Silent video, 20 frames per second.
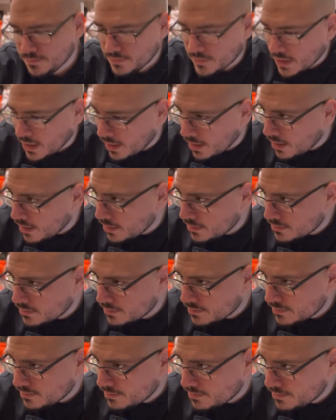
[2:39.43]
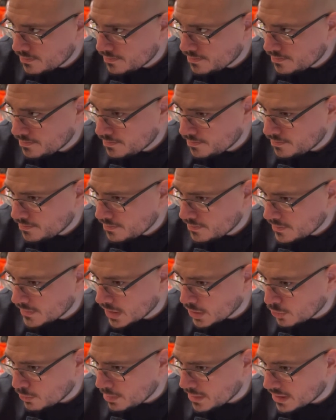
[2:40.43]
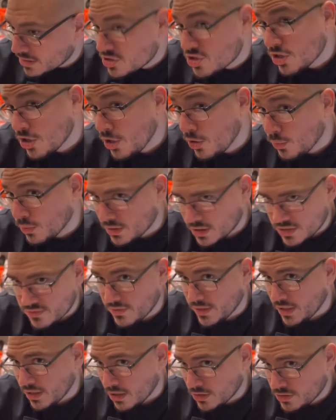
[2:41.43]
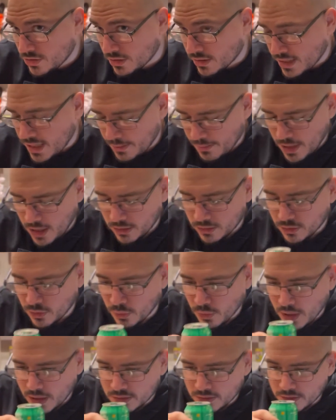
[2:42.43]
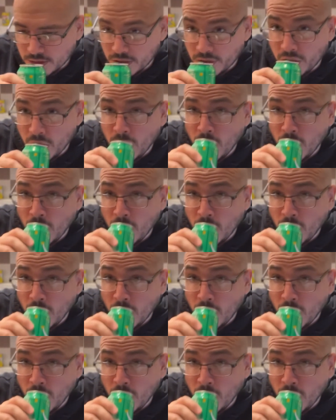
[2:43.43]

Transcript: uh, a little bit slow with this video. I should have came out a little while ago.